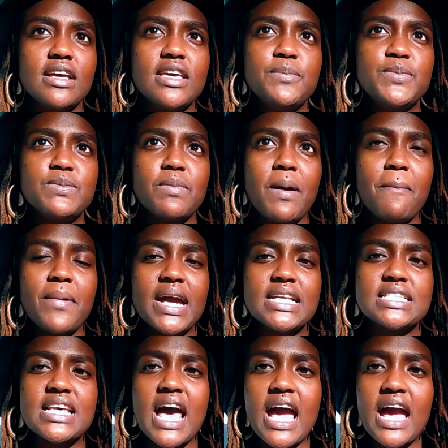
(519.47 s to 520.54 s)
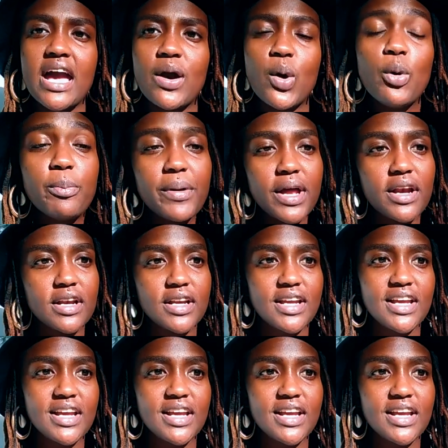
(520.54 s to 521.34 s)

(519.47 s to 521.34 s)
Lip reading: keeps my mind's eye open.